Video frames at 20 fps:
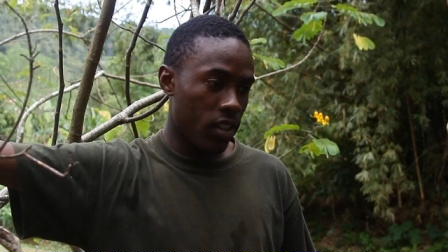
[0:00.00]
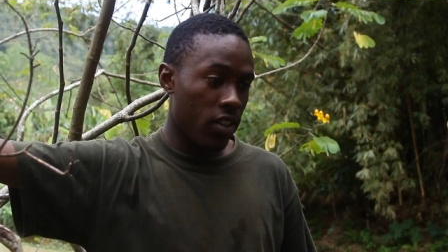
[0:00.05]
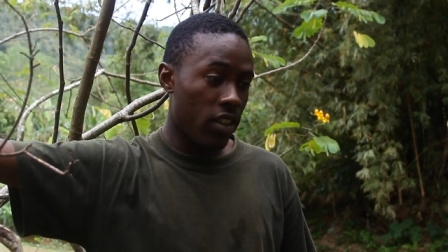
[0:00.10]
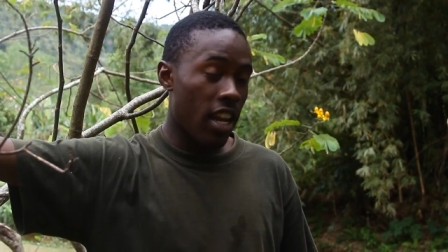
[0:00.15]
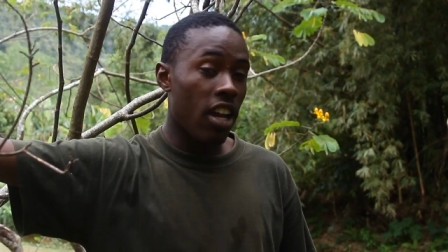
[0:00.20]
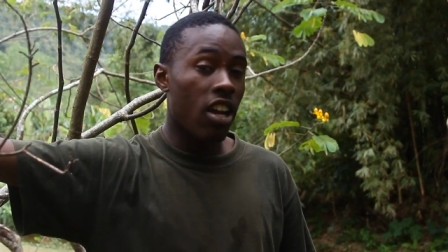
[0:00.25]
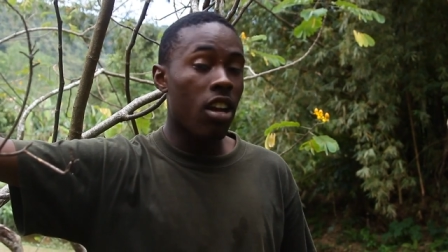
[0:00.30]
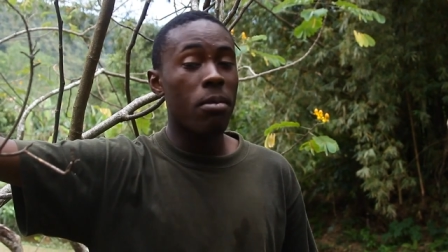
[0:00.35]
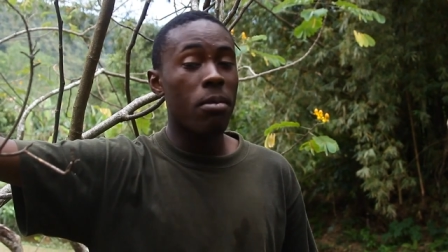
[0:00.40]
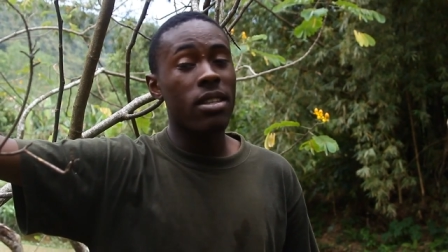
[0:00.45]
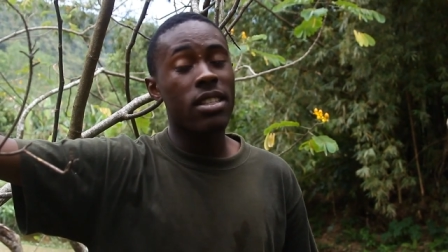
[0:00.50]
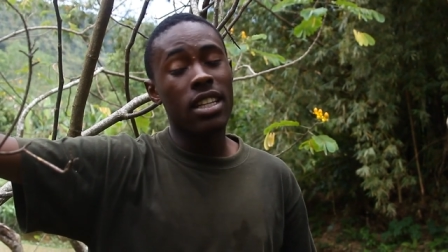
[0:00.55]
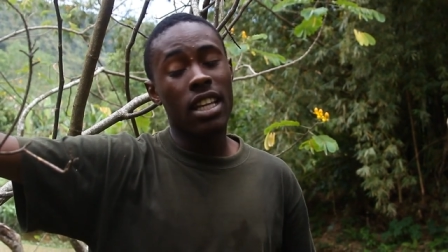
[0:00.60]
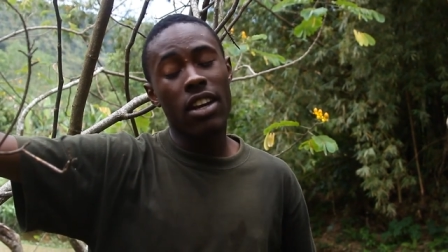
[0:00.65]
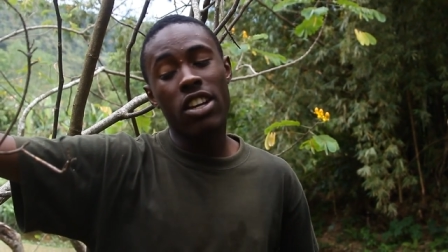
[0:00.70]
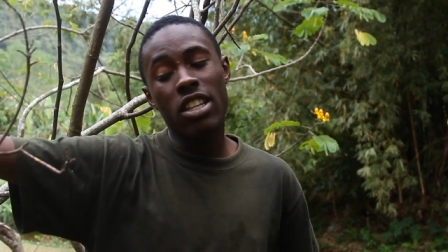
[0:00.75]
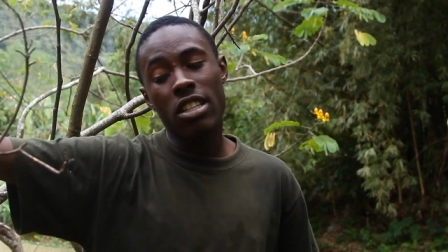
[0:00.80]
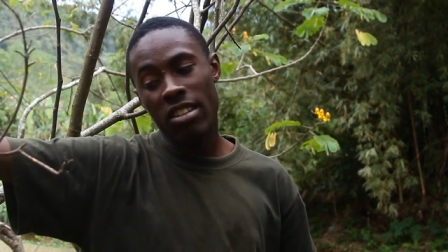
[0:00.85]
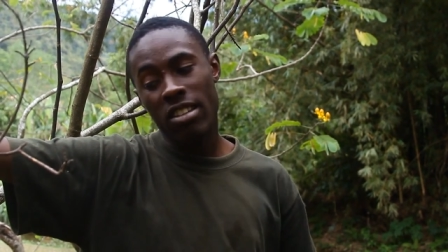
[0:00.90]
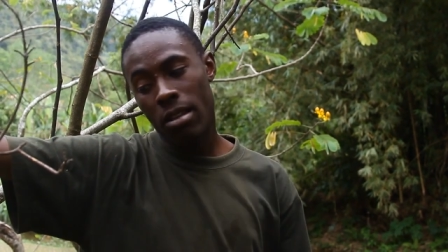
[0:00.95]
When I come inside,
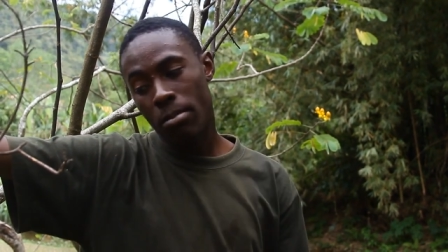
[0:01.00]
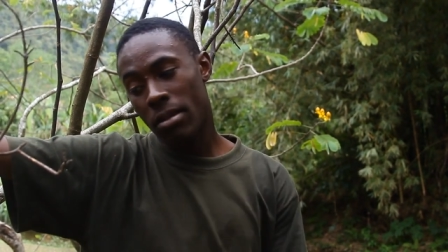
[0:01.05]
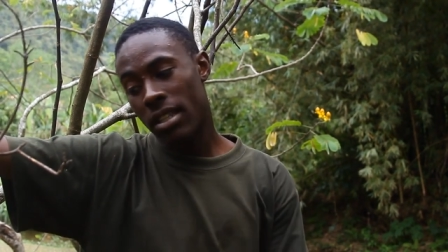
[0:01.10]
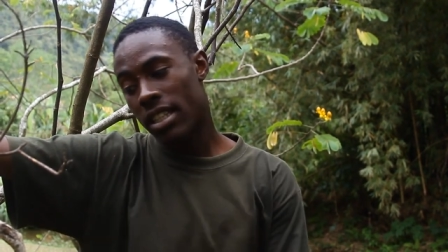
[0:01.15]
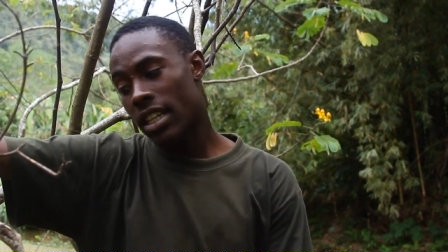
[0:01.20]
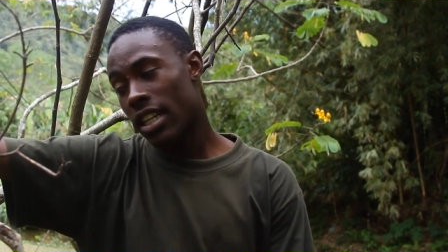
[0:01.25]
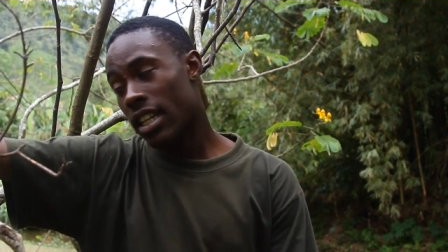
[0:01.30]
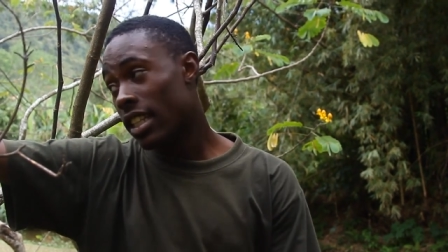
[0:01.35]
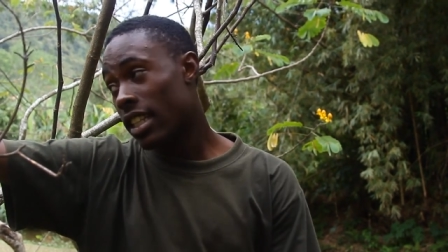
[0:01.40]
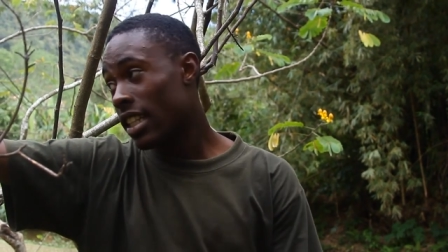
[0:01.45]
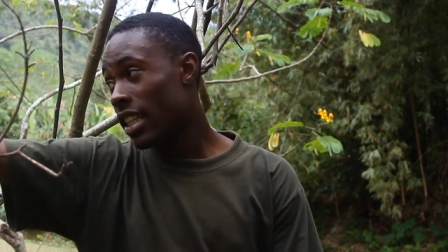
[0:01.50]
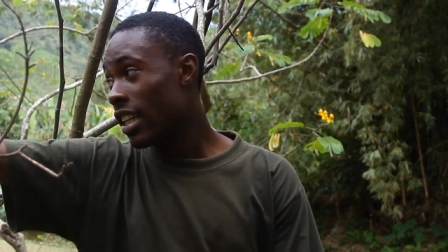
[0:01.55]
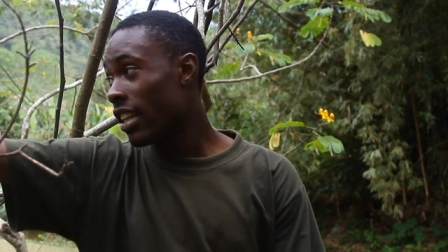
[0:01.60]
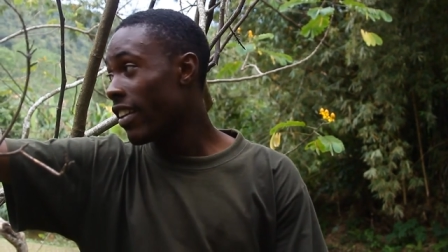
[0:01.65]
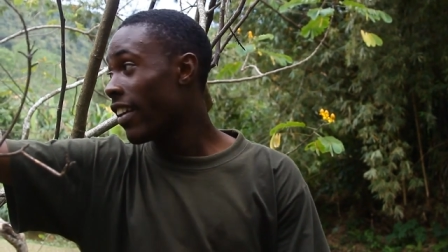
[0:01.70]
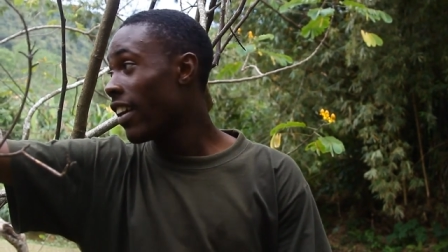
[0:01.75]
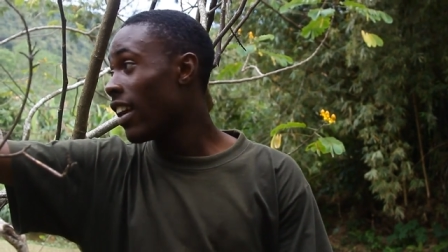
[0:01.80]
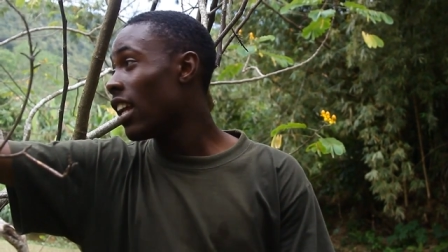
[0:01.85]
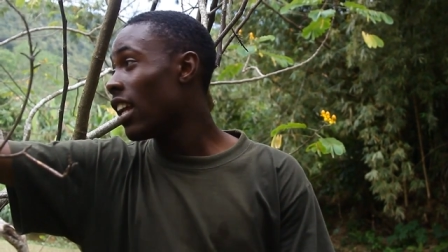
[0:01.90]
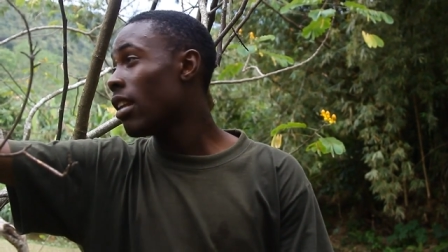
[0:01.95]
I was real bitter and had
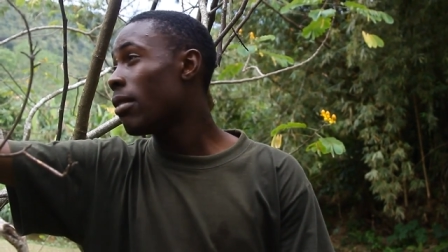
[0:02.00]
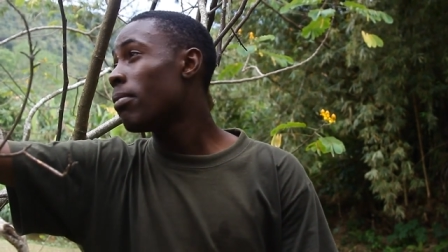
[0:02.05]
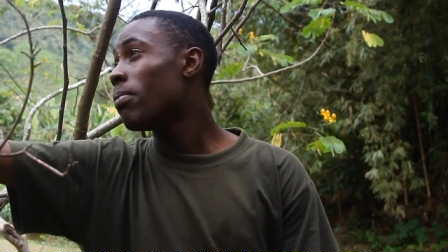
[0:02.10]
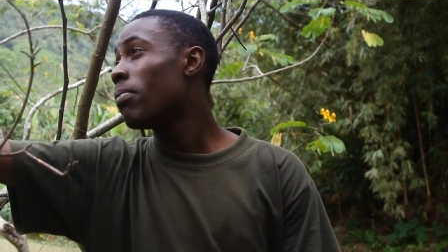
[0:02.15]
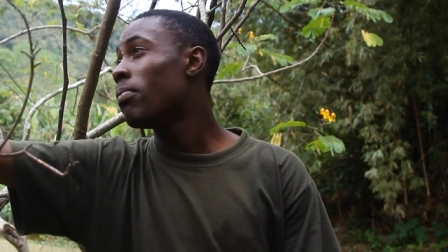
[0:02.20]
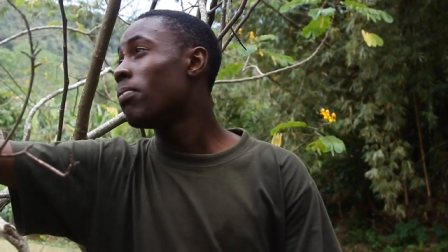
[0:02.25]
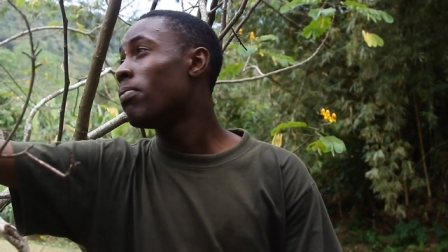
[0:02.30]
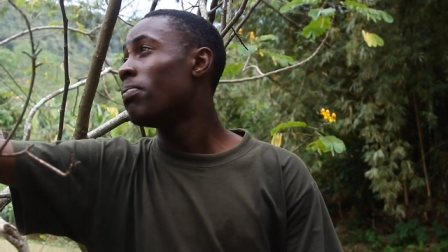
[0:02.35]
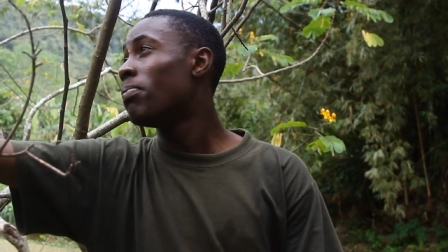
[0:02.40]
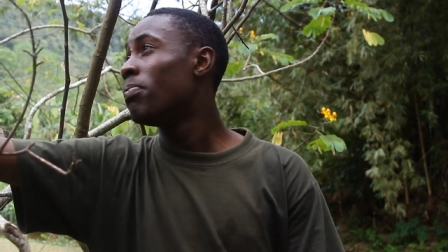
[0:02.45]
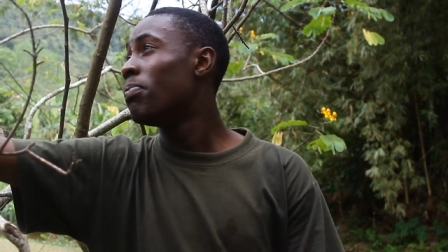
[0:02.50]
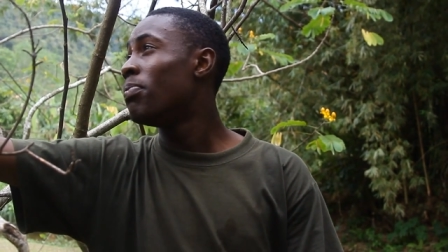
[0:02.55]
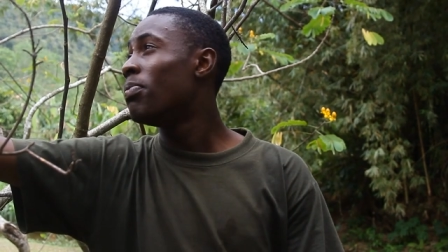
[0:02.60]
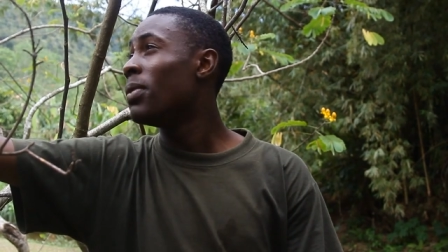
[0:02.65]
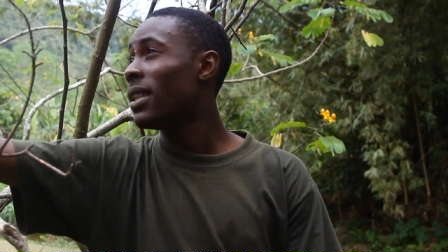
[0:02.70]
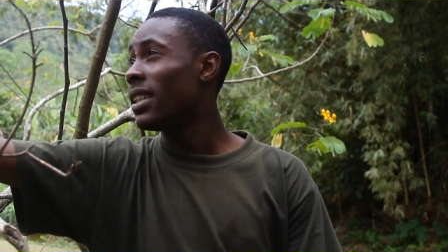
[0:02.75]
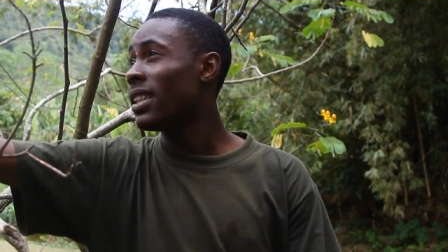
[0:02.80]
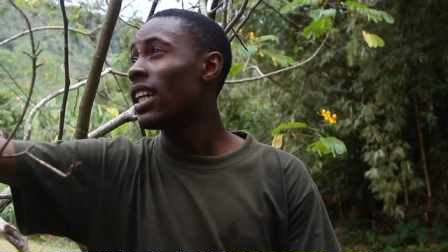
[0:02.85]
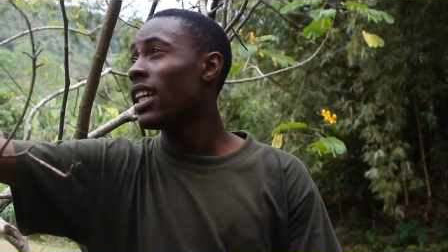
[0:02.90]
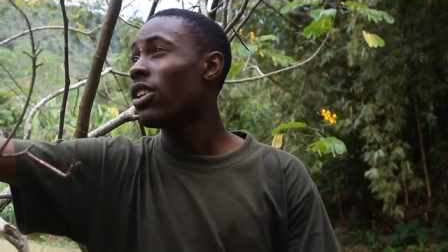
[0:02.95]
a real
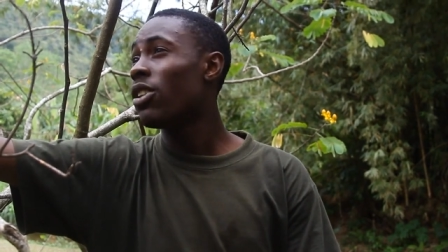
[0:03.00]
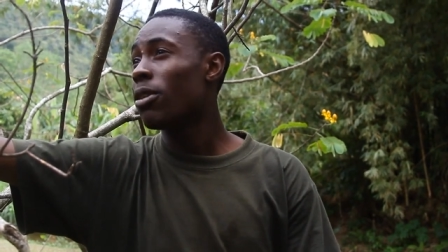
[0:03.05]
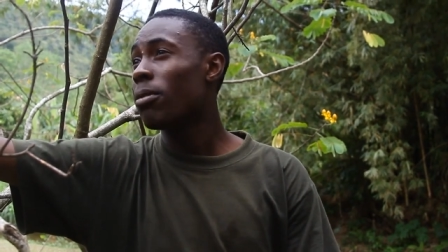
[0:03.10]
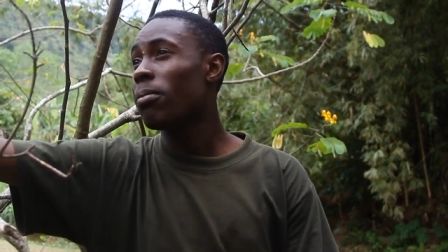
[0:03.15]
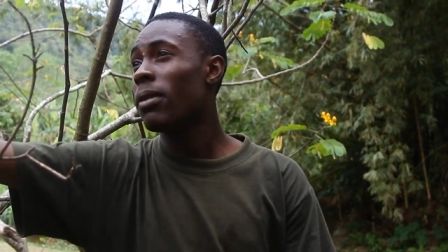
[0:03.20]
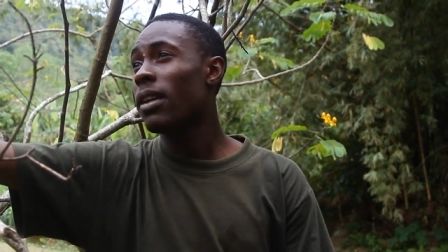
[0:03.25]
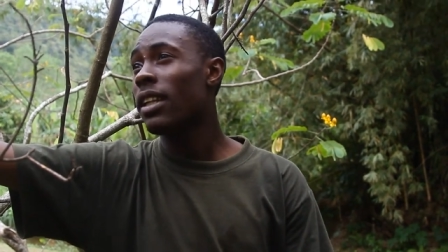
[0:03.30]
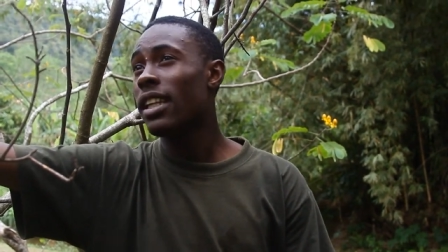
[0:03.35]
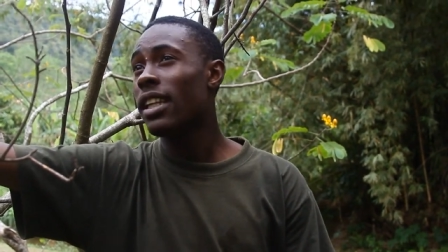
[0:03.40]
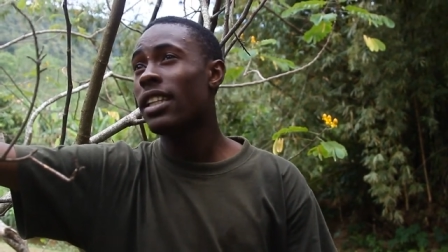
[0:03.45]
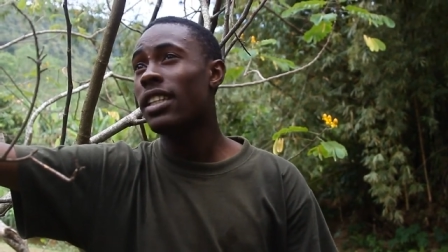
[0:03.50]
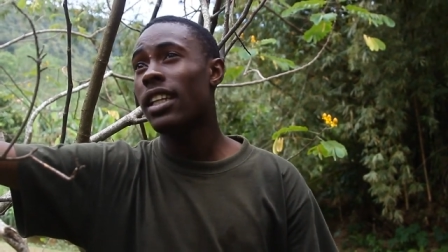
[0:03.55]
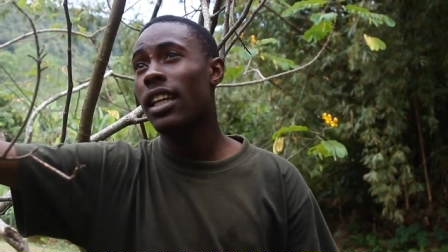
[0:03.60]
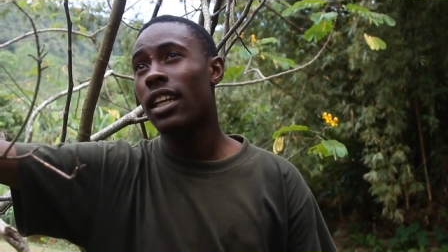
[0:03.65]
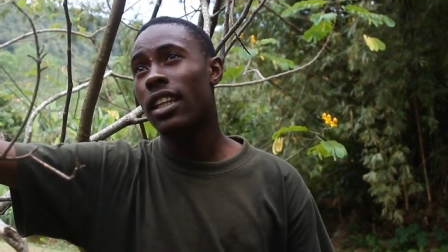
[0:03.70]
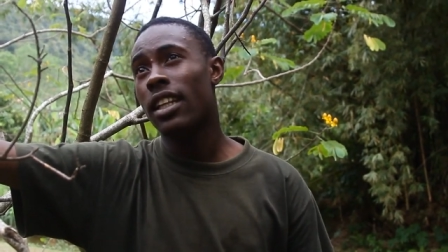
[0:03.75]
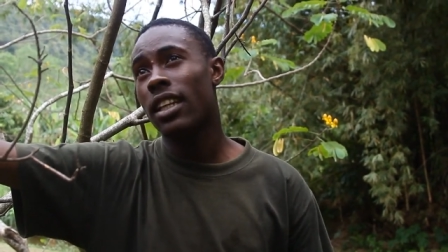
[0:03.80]
bitter youth inside